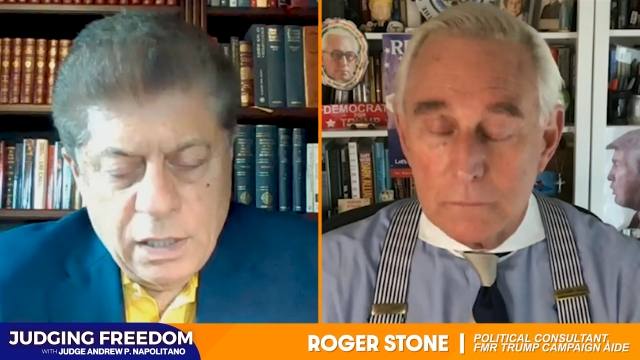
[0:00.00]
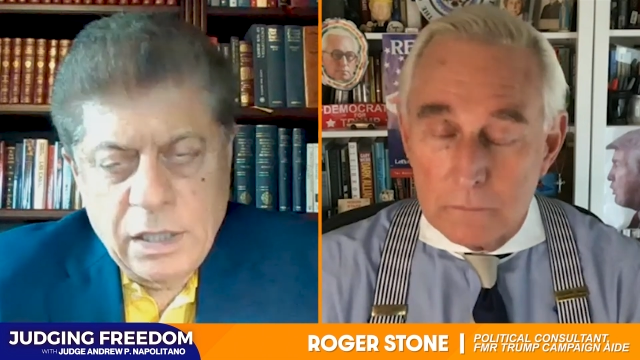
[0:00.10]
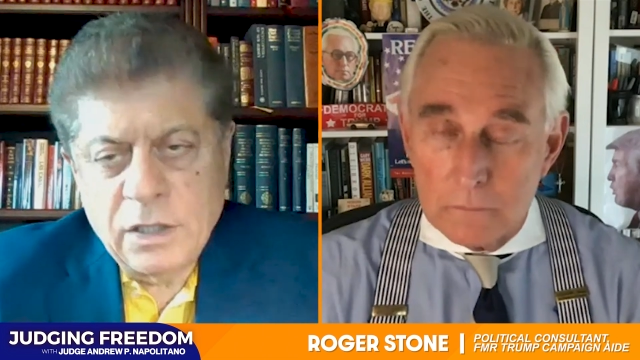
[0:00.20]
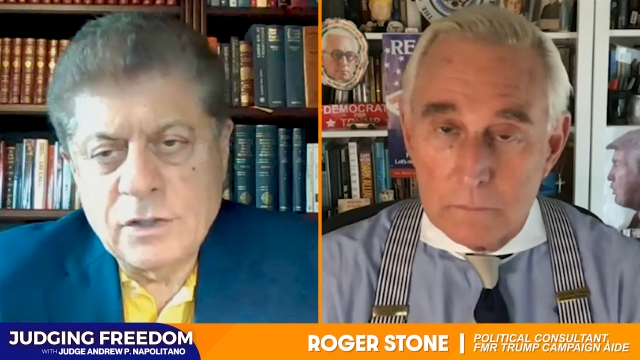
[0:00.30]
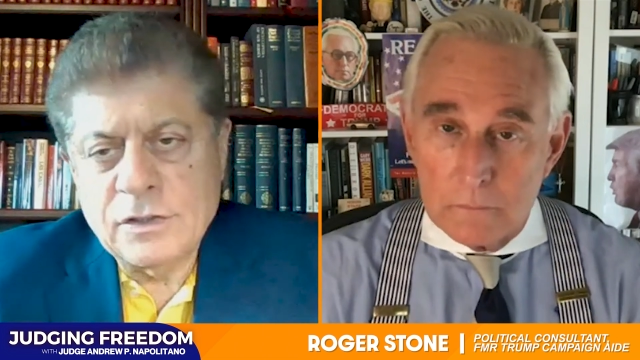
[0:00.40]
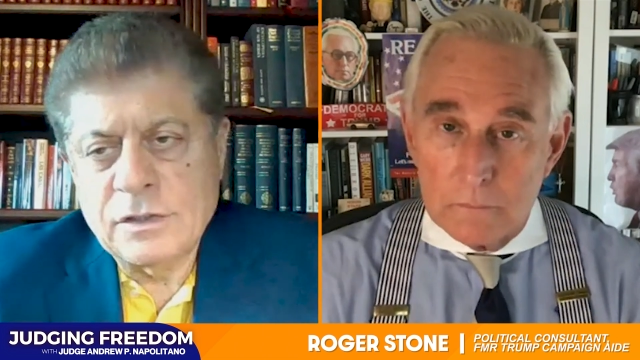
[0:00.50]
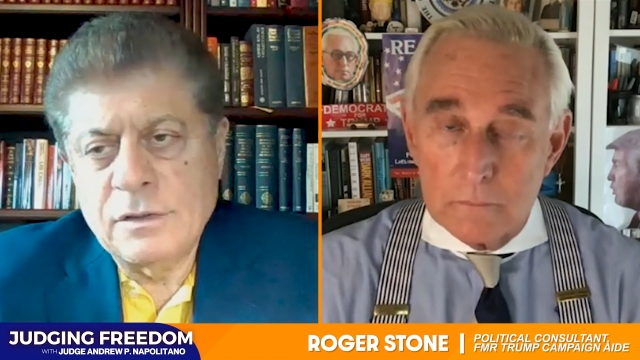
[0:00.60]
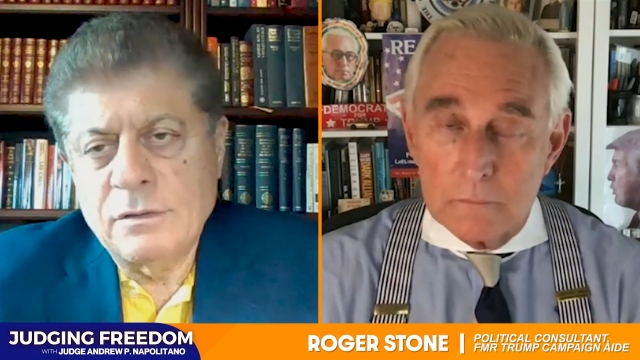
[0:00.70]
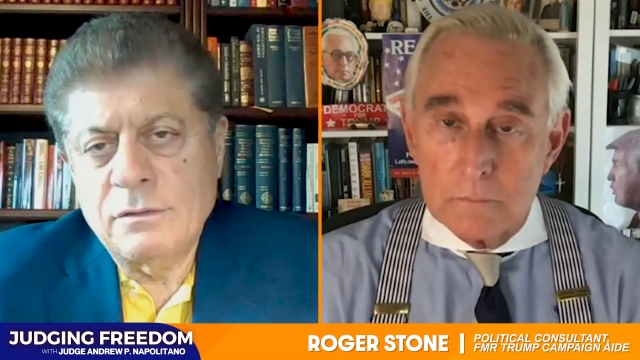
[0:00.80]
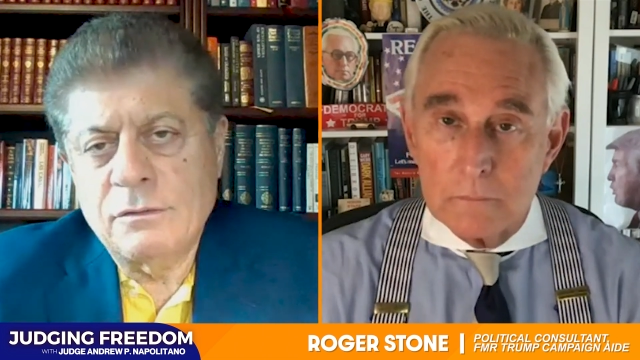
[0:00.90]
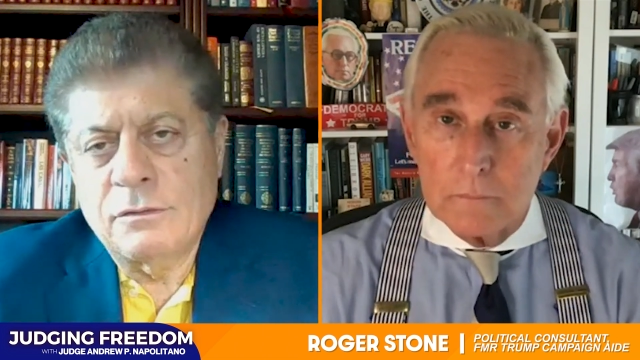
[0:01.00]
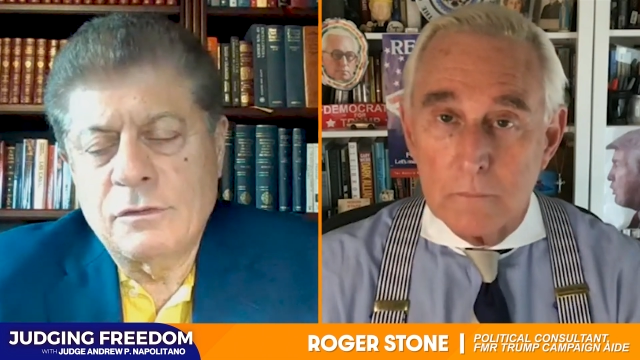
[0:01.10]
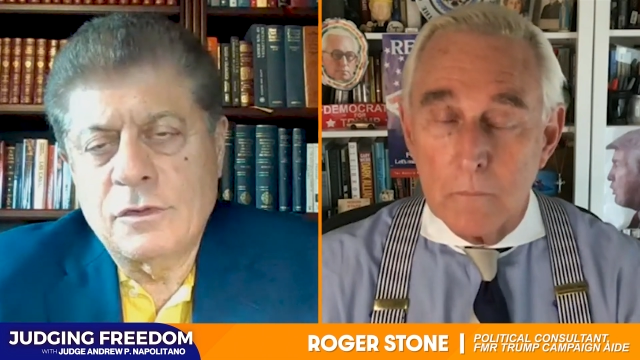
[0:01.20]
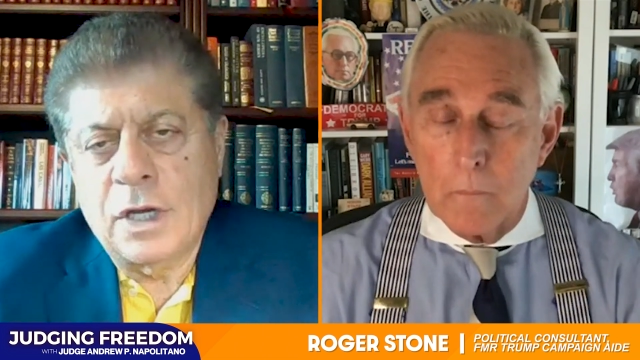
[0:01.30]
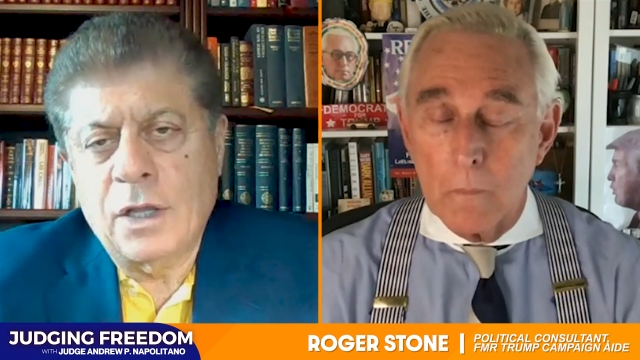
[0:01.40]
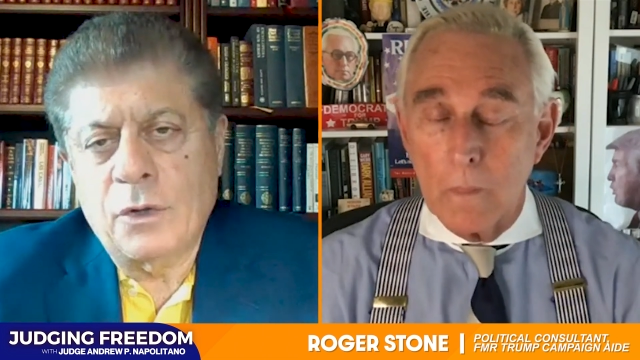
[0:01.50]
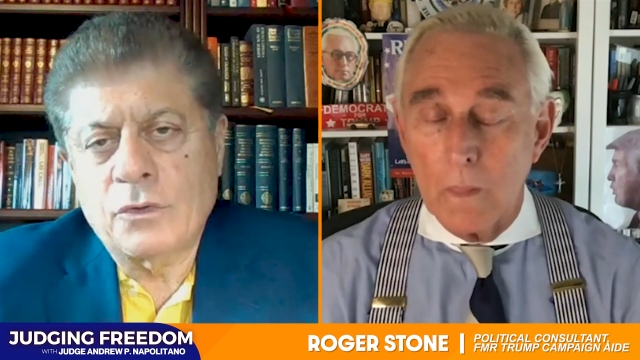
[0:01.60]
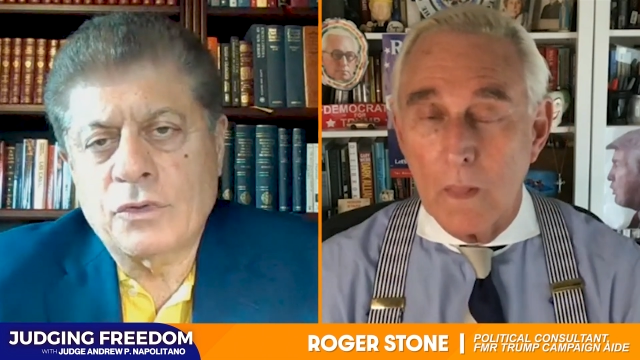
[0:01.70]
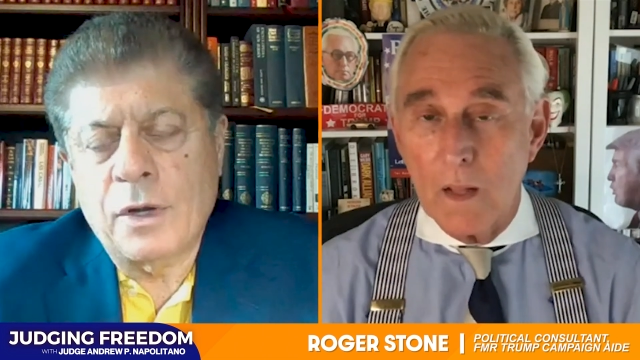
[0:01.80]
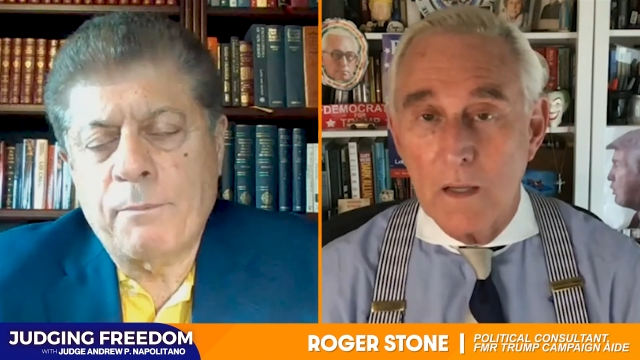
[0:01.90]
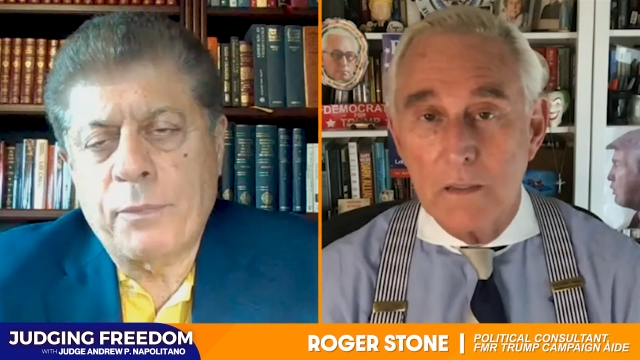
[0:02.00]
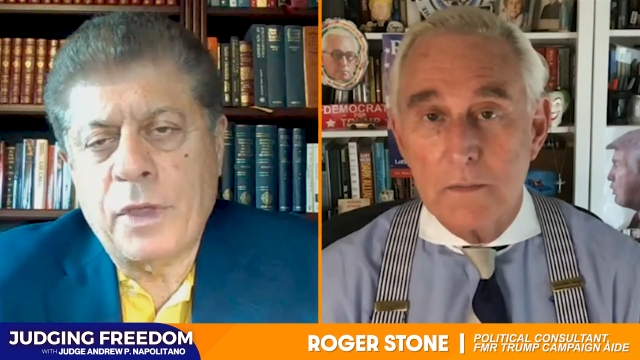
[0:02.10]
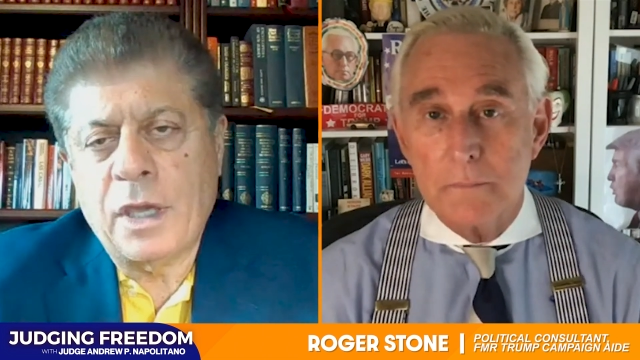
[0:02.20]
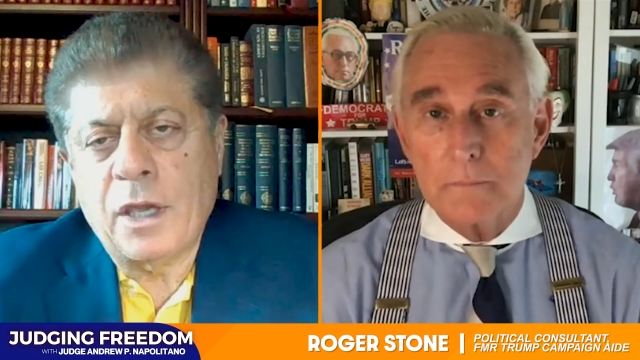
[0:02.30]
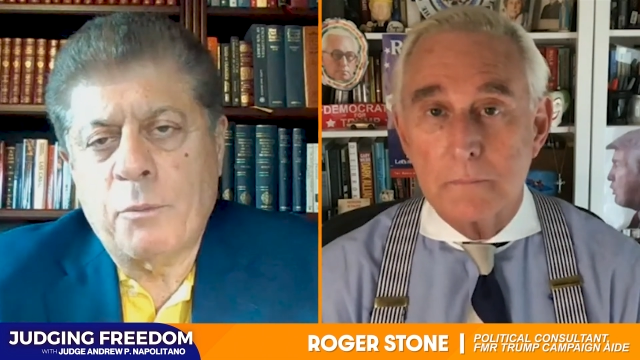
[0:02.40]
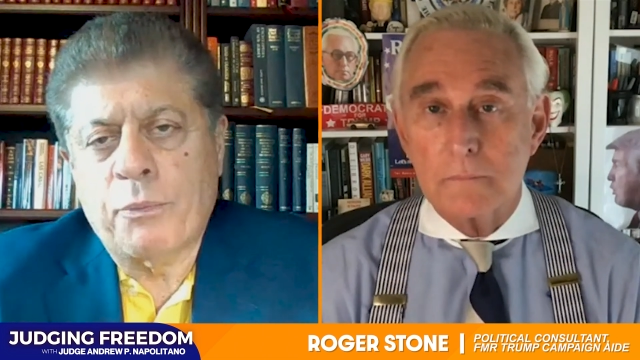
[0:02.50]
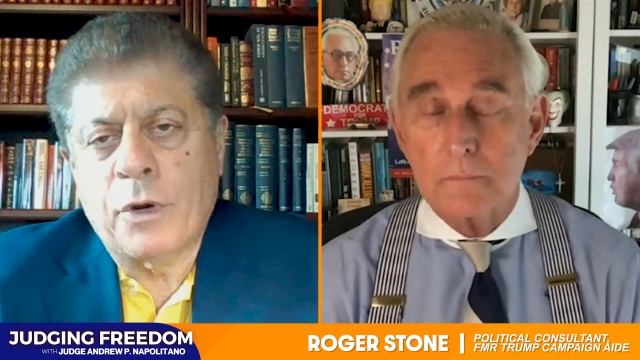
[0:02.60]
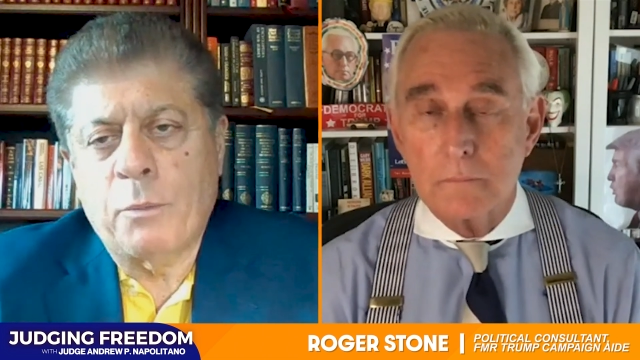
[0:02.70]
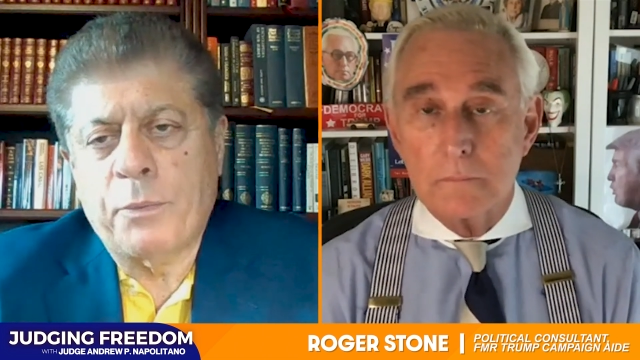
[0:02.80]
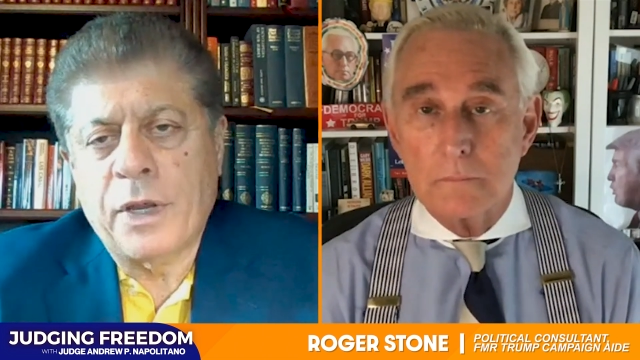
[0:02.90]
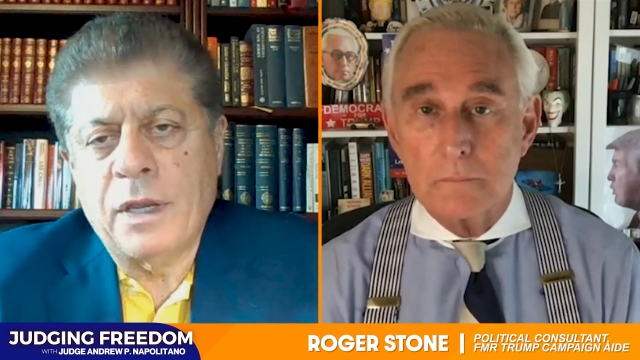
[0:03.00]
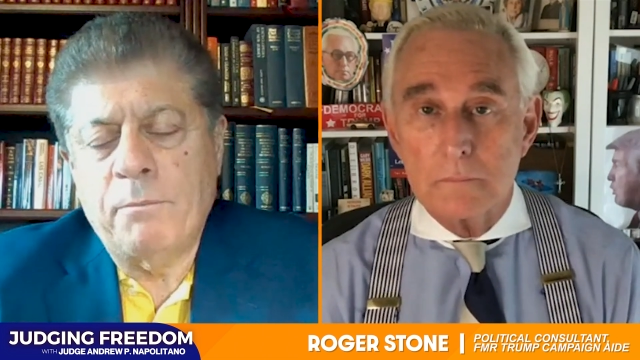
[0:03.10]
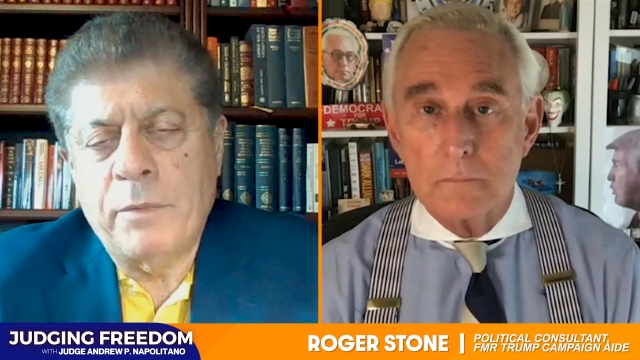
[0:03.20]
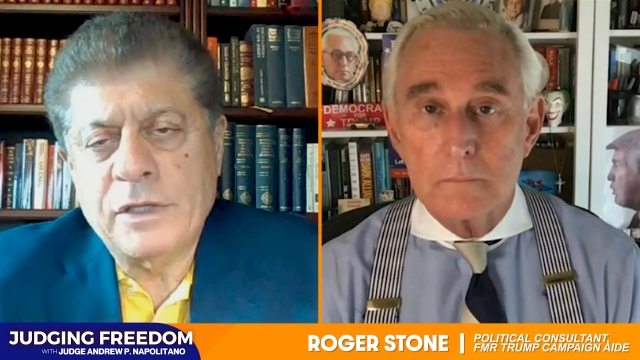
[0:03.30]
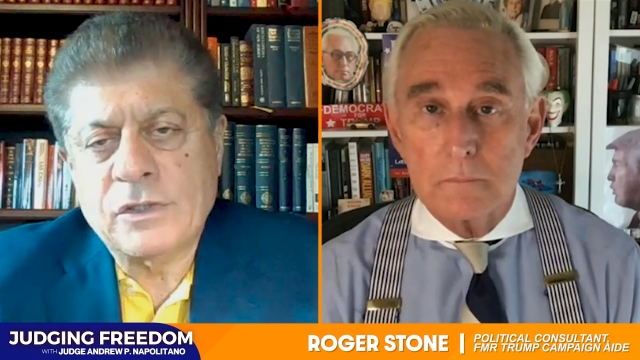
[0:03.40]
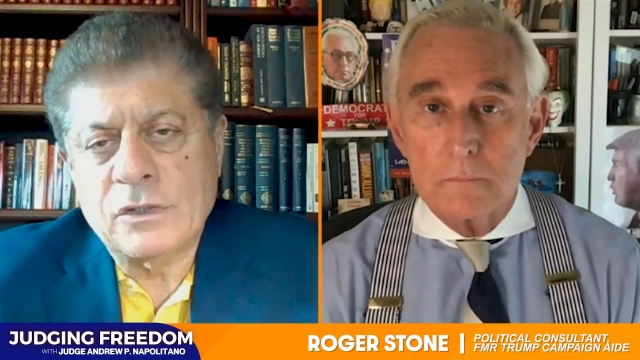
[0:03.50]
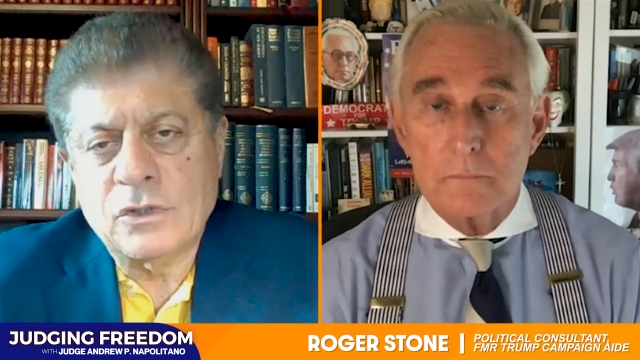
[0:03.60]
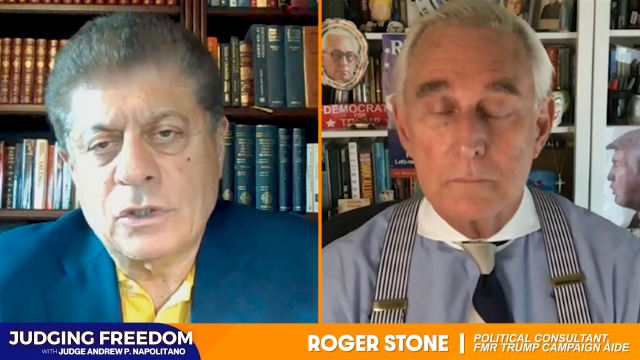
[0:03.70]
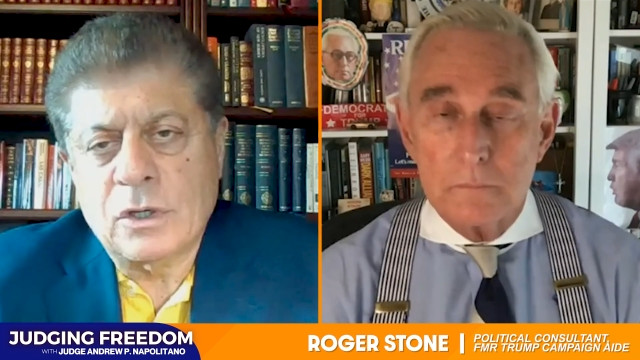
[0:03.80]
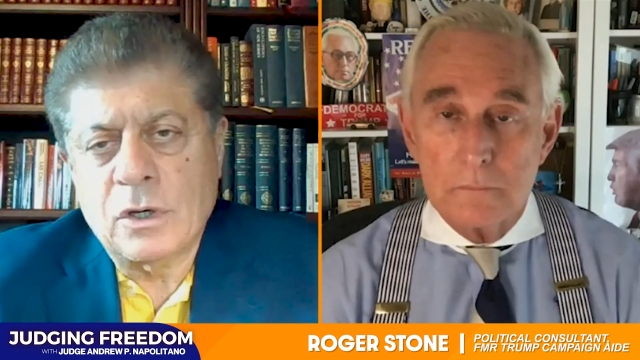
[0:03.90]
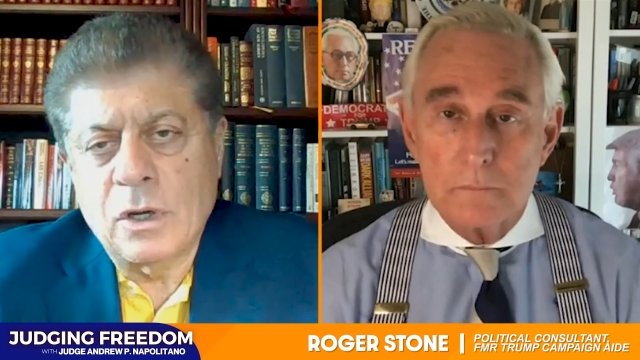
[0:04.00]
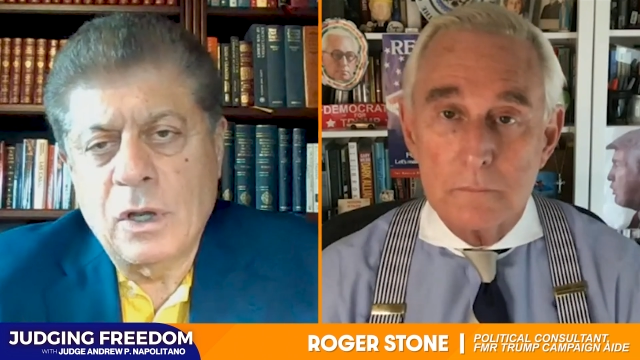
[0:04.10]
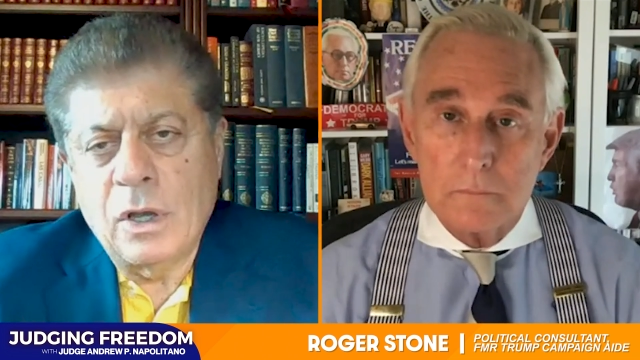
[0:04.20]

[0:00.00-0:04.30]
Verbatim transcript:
Speaker 1: Is Donald Trump the appropriate messenger?